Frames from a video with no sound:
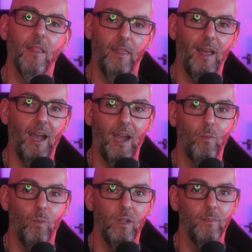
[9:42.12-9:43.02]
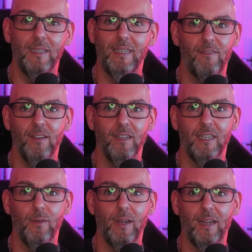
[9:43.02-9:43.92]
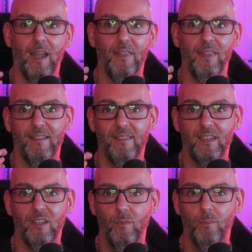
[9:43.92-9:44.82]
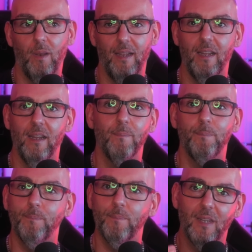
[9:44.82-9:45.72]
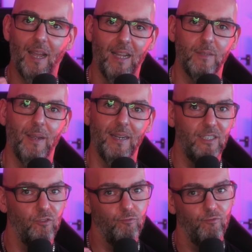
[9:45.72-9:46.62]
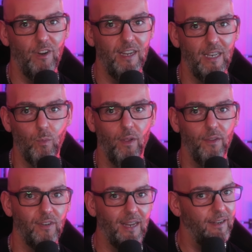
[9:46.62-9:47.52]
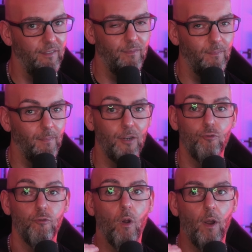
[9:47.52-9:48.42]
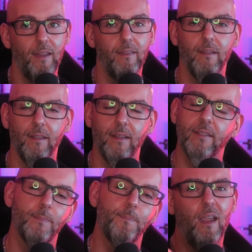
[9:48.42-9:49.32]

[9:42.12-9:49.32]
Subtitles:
That I will be definitely doing. And this single player aspect is really what's kind of my draw into this.